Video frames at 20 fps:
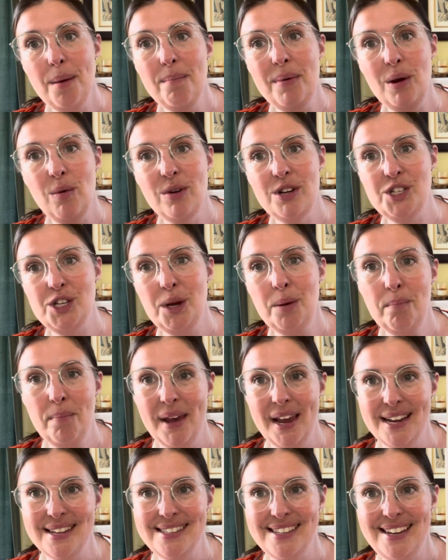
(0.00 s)
Bewitching
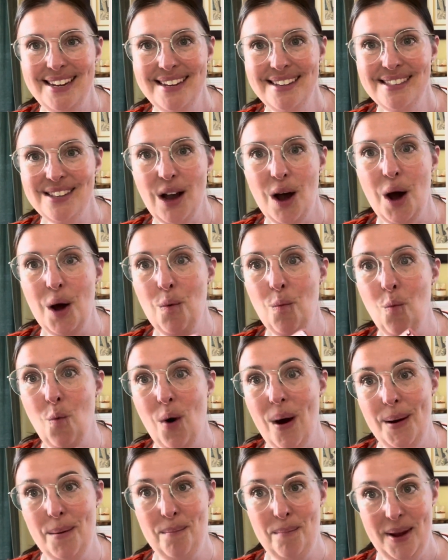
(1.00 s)
Pixies on
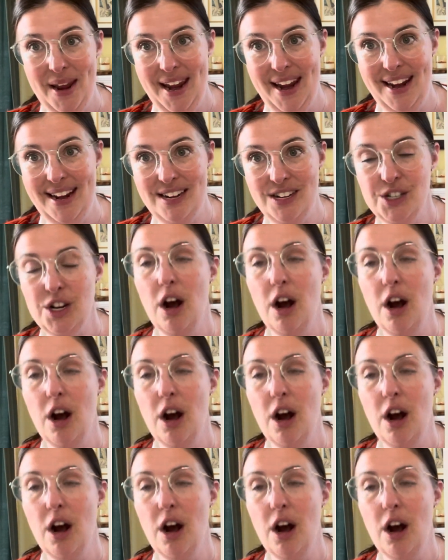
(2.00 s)
one page,